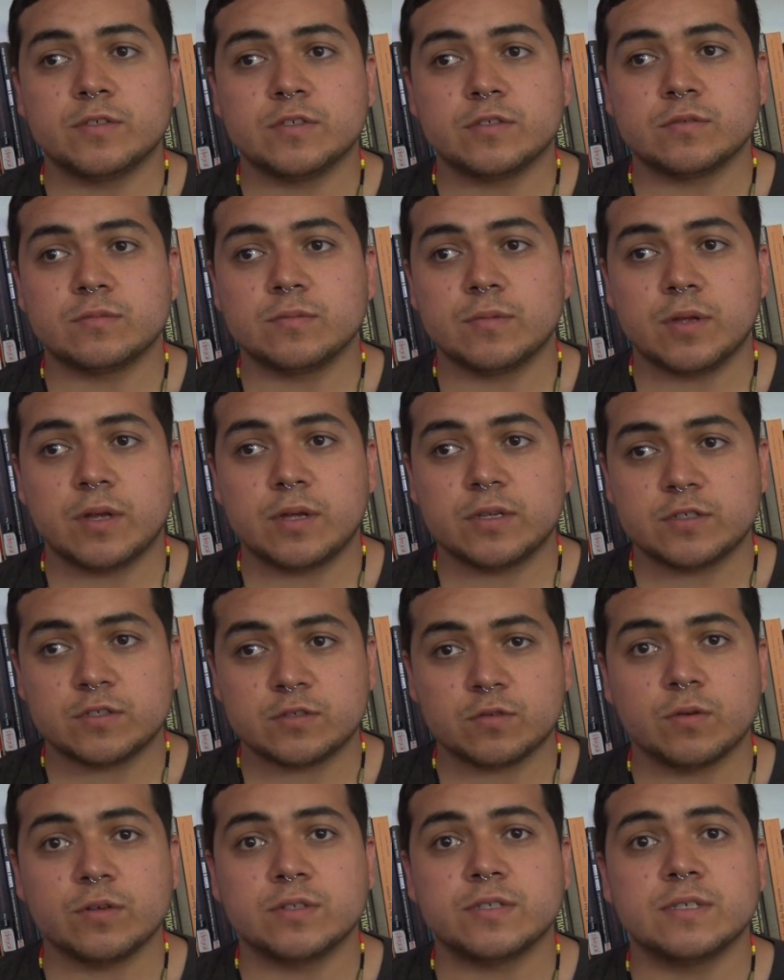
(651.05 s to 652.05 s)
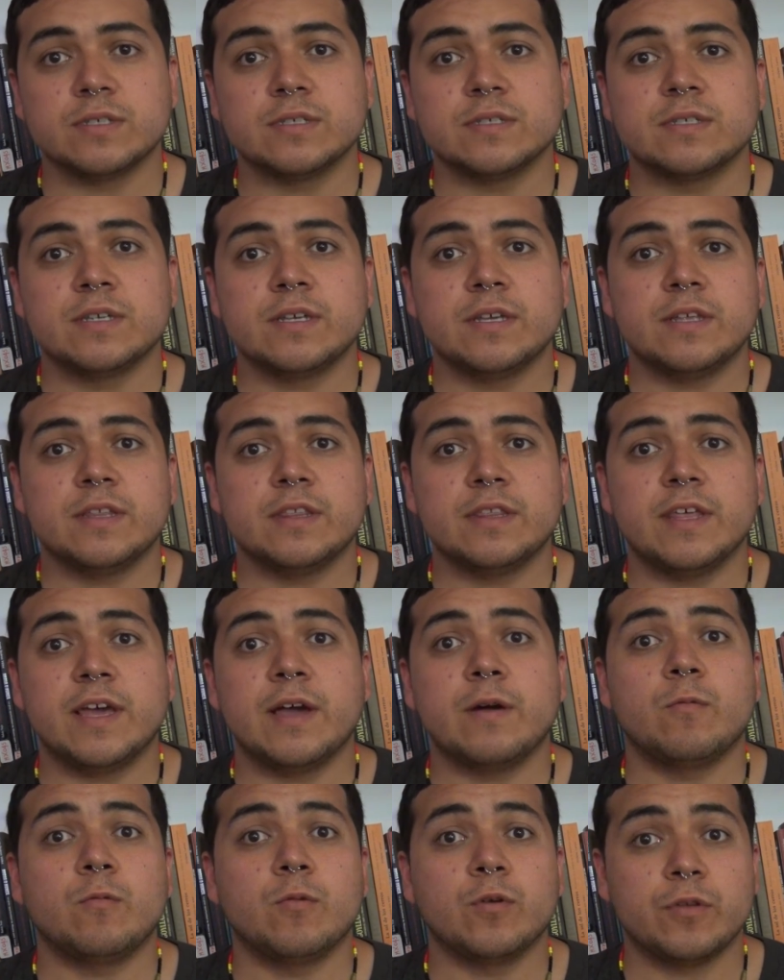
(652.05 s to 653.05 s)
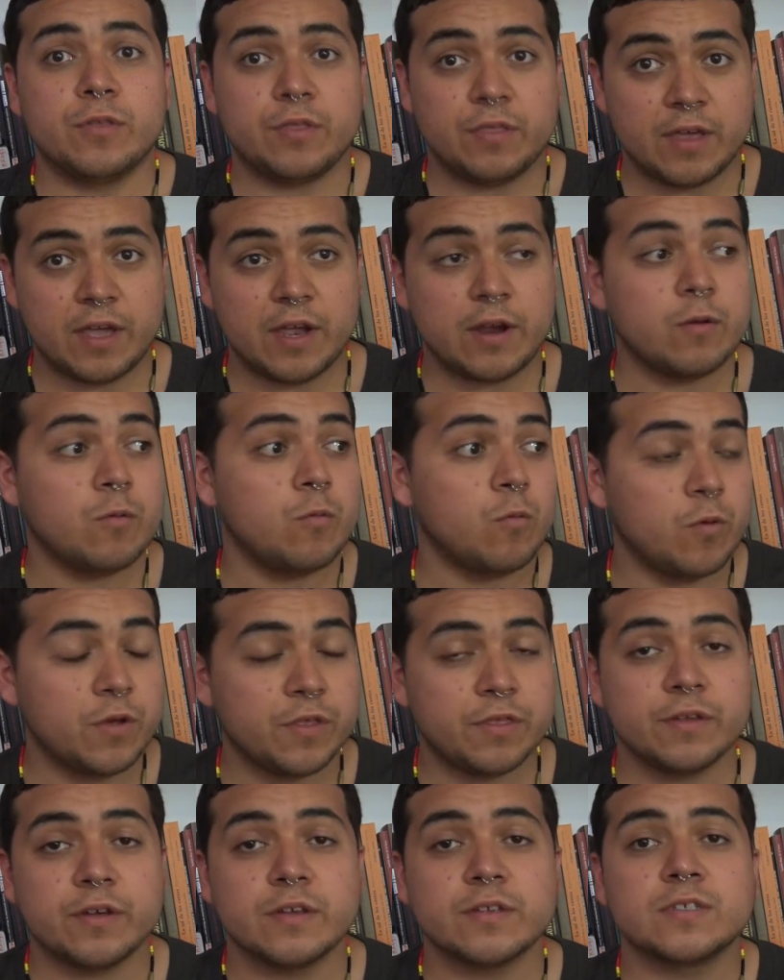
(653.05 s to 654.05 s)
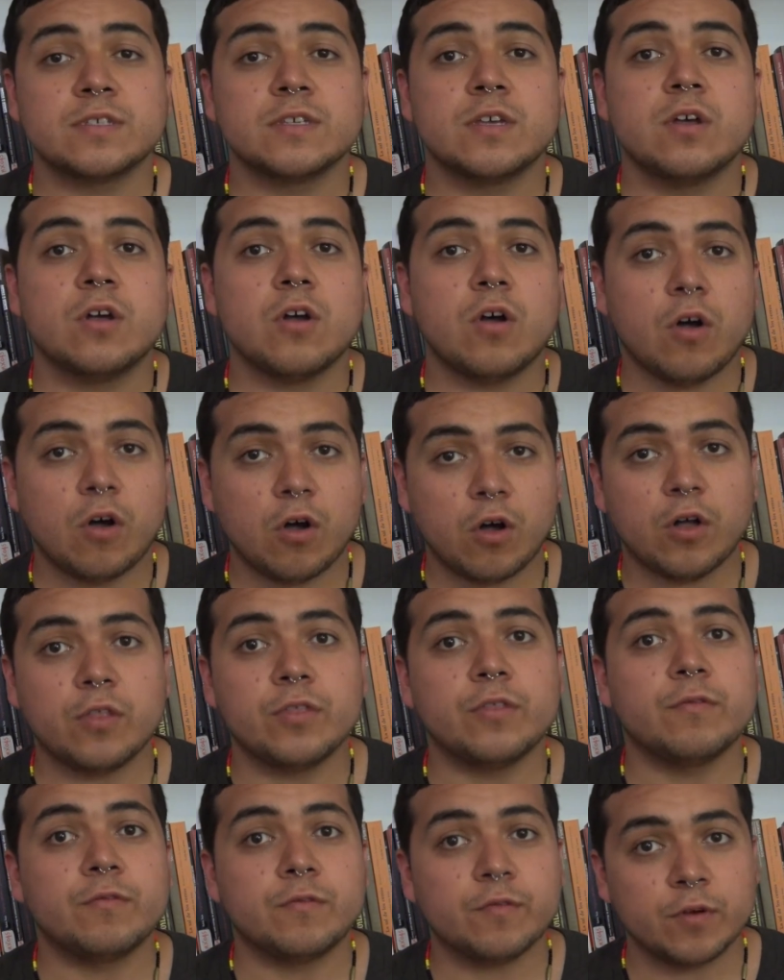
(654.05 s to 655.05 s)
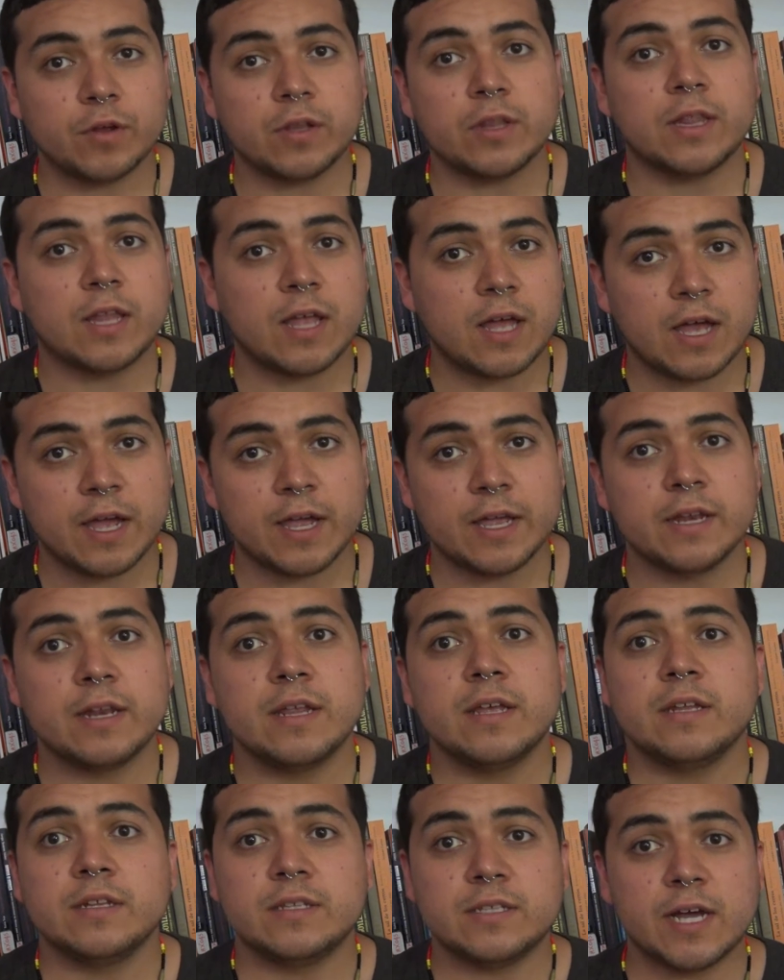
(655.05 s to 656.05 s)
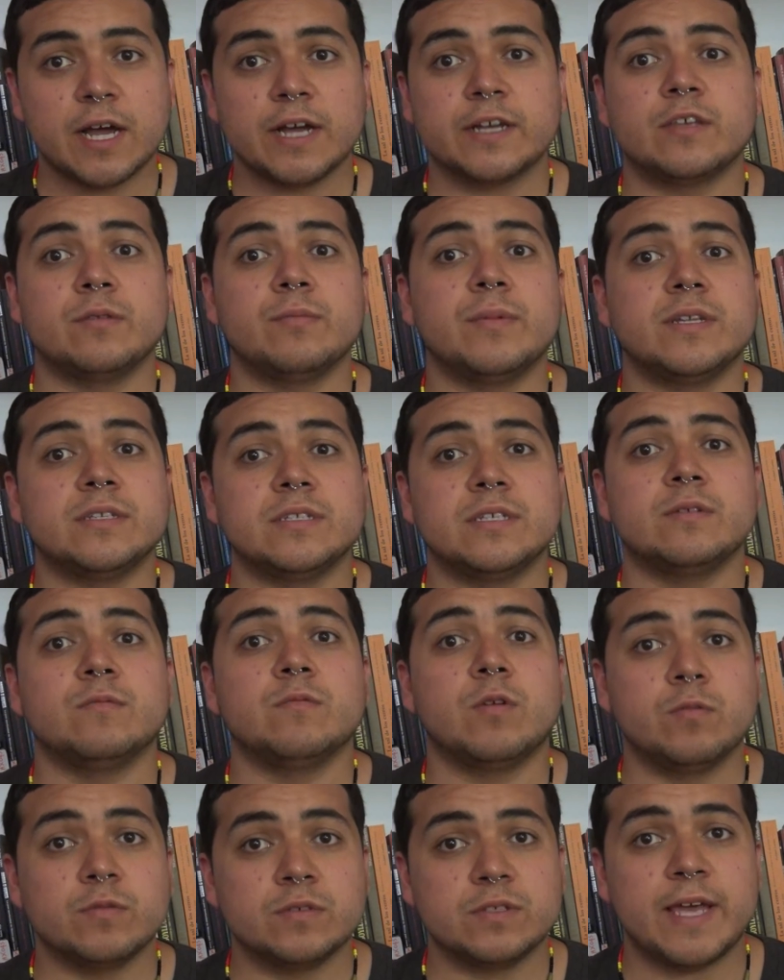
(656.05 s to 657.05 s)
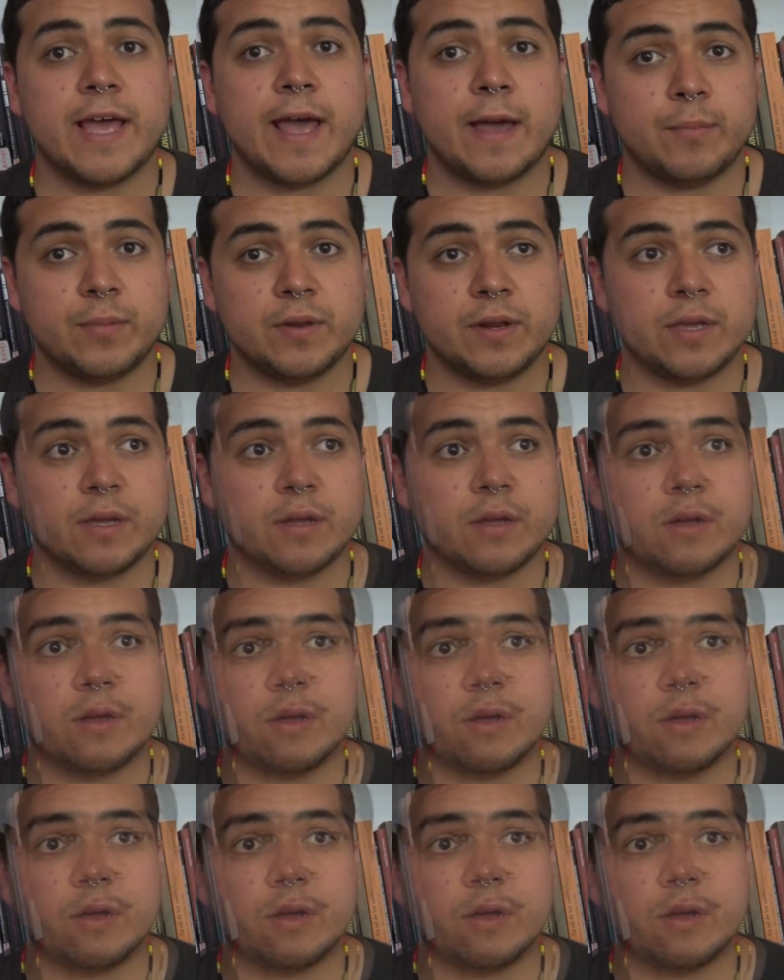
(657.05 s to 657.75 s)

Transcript: sources that were there with us on the front line documenting what was happening.